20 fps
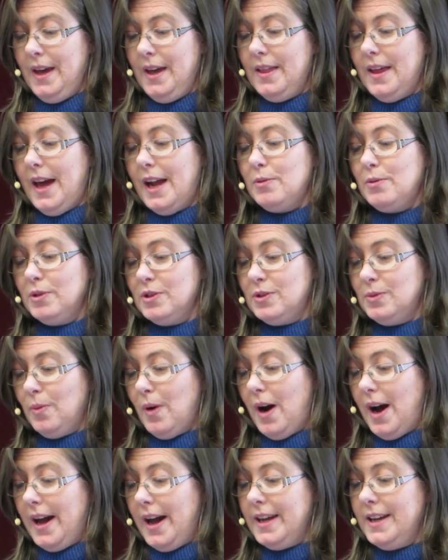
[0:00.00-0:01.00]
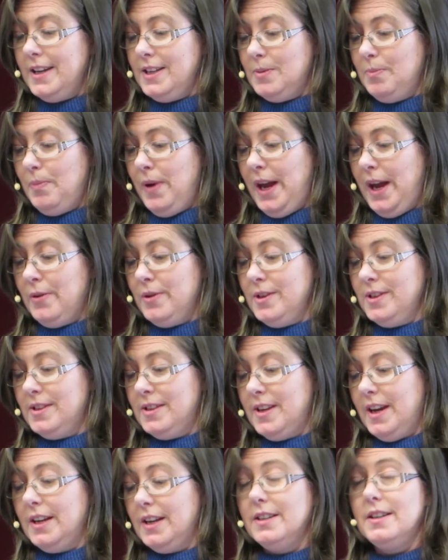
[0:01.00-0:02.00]
That was why his parents
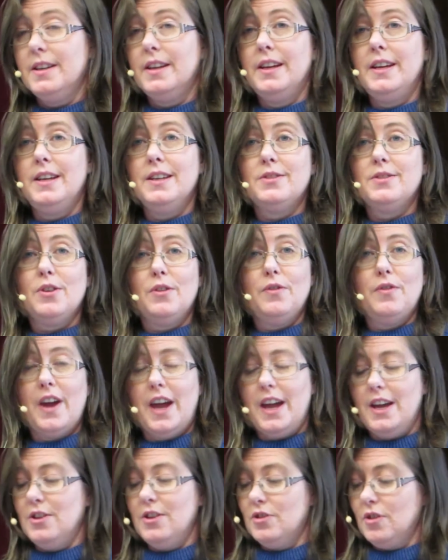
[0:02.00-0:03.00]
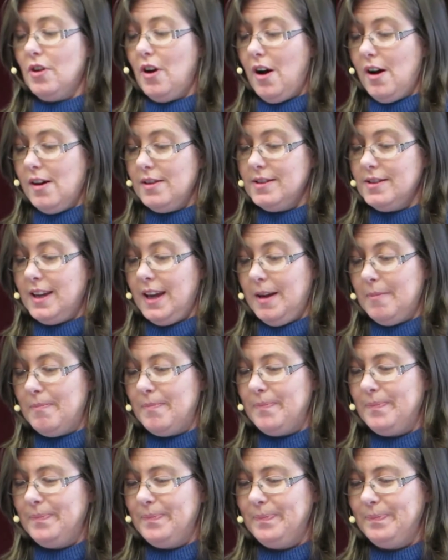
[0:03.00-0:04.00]
said, he is of age, ask him.
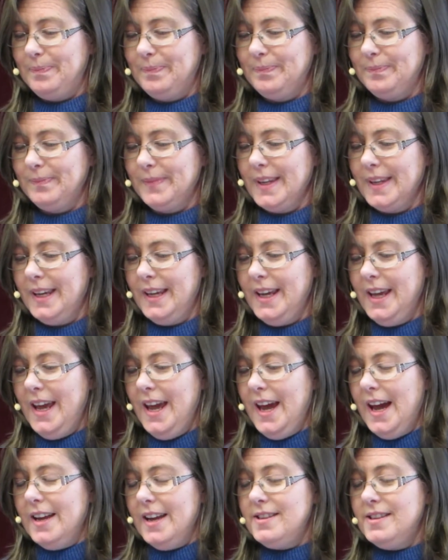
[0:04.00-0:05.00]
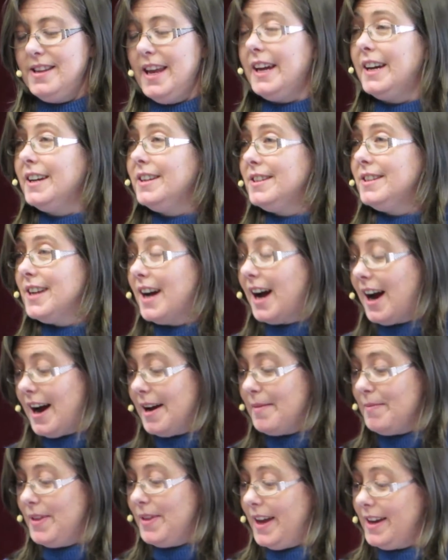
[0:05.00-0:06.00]
A second
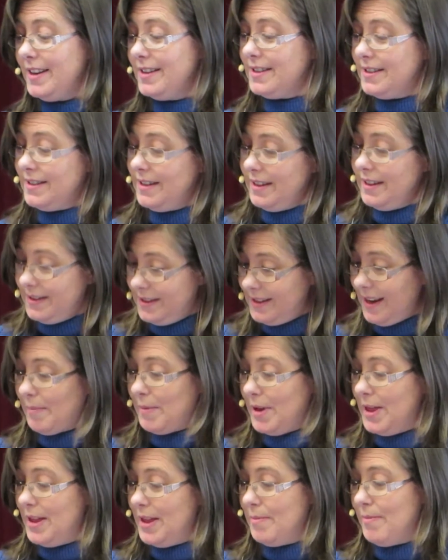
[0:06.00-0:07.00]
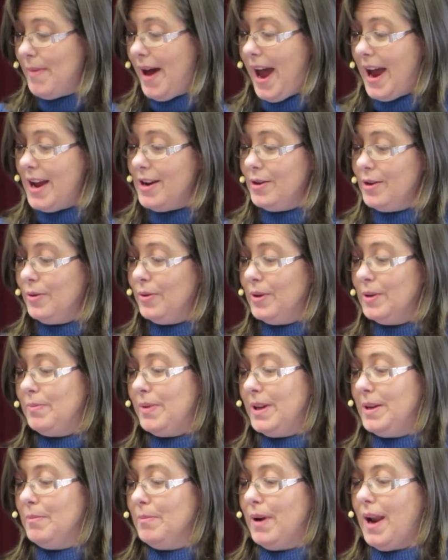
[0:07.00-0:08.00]
time they summoned the man who had
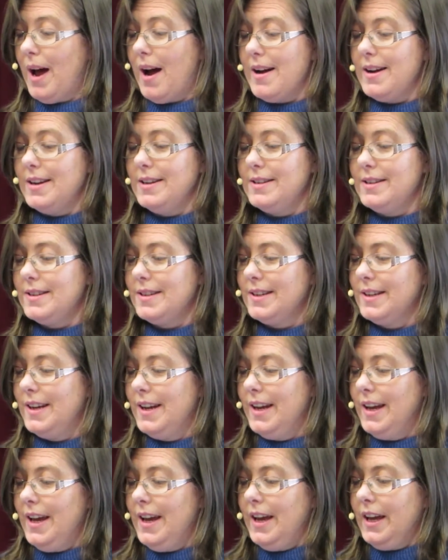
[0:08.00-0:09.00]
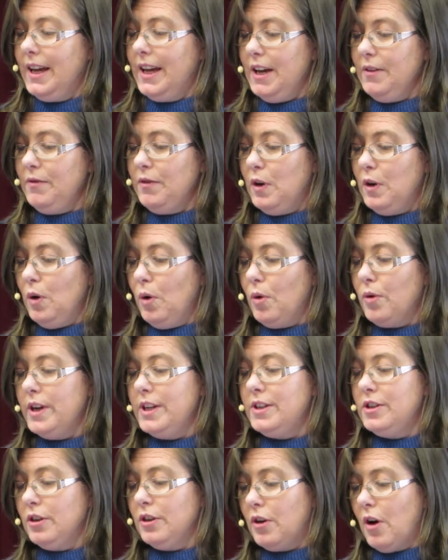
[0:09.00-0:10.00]
been blind. Give glory
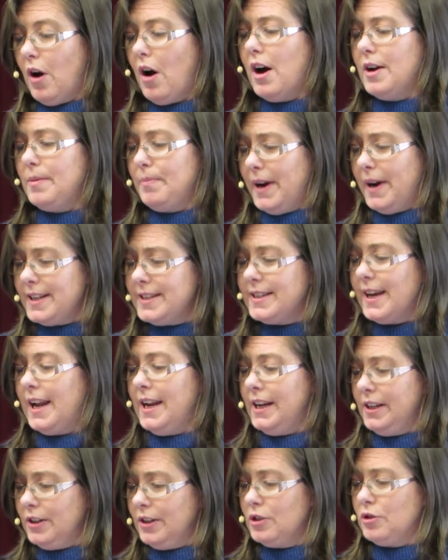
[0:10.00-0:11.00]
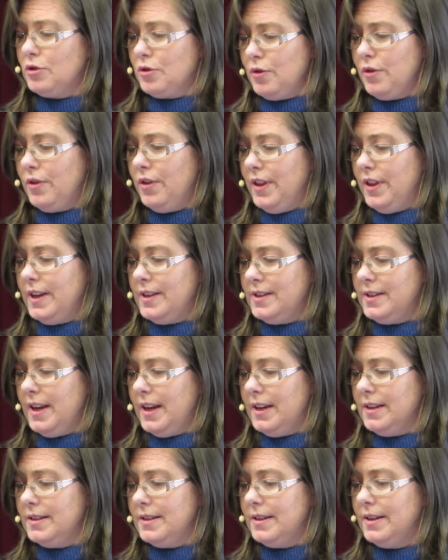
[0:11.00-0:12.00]
to God by telling the truth, they
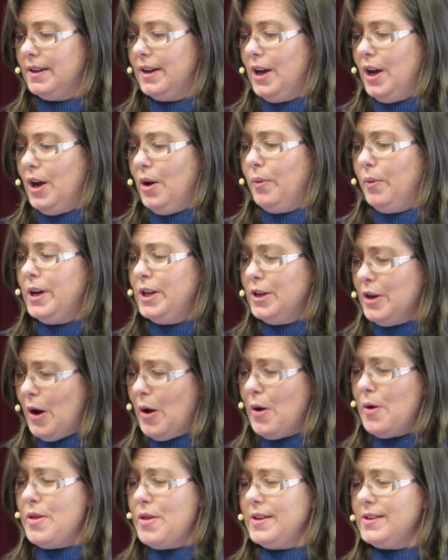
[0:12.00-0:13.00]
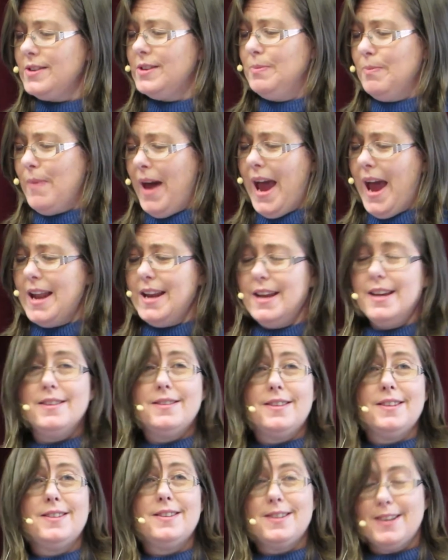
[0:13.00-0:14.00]
said. We know this man
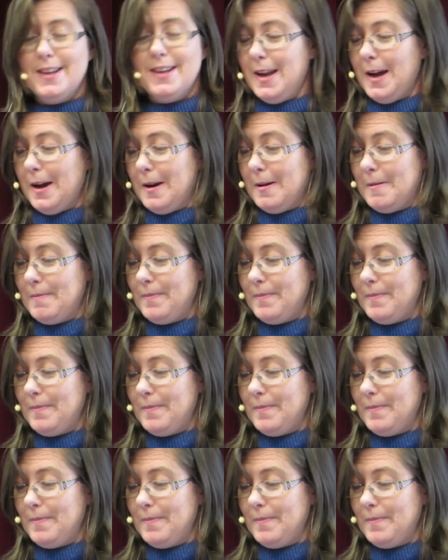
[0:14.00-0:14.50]
is a sinner.